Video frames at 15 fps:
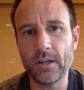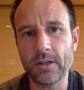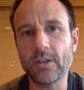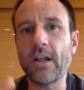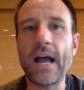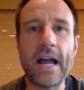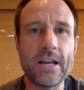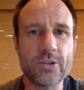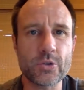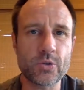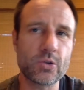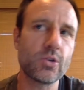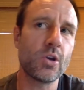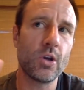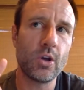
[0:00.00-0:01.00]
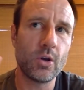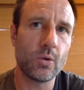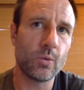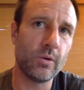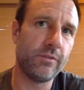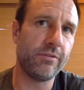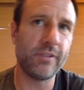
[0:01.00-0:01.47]
class
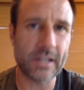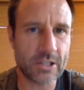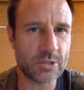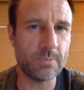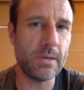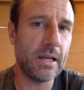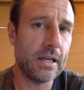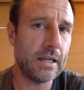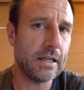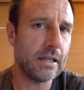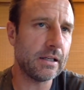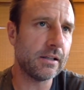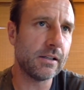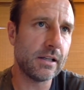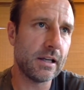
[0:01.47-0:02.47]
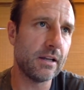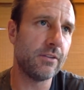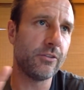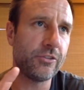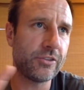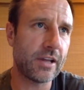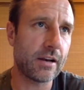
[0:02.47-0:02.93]
would fix me
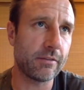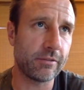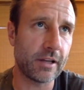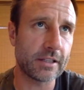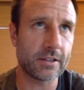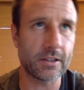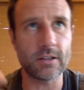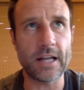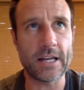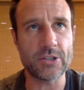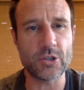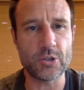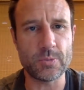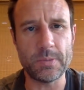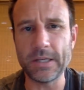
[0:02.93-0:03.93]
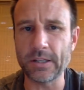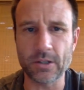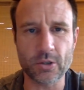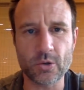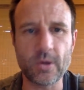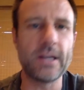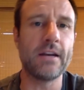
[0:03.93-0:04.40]
instead of like the class just being
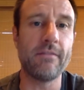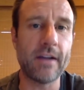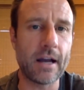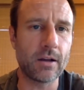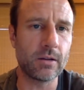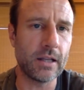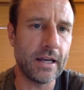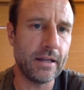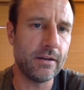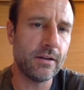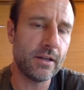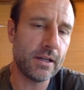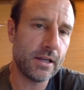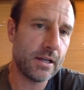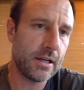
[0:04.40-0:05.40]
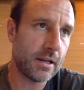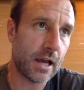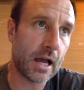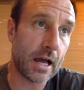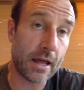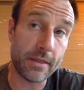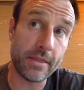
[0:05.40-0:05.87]
a creative outlet.
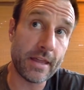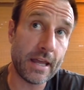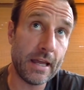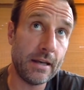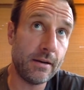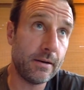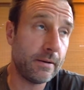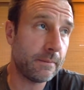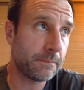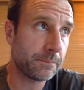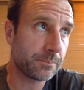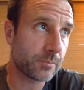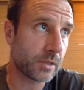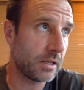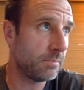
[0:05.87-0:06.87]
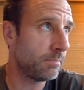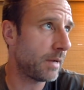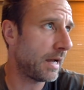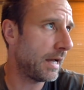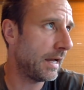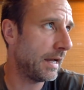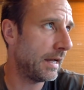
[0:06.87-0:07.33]
Then in
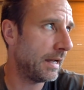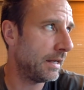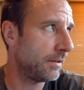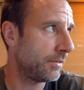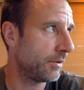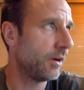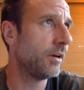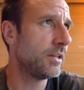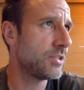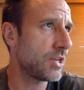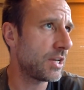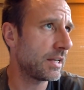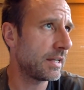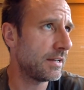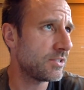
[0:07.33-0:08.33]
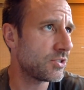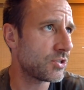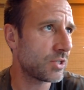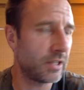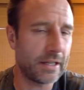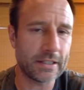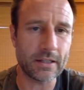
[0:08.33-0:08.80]
my 30s, I
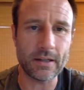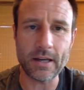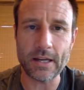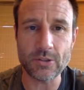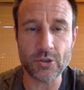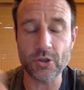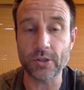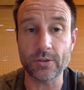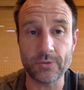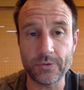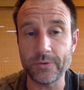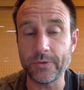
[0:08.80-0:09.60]
guess, like I took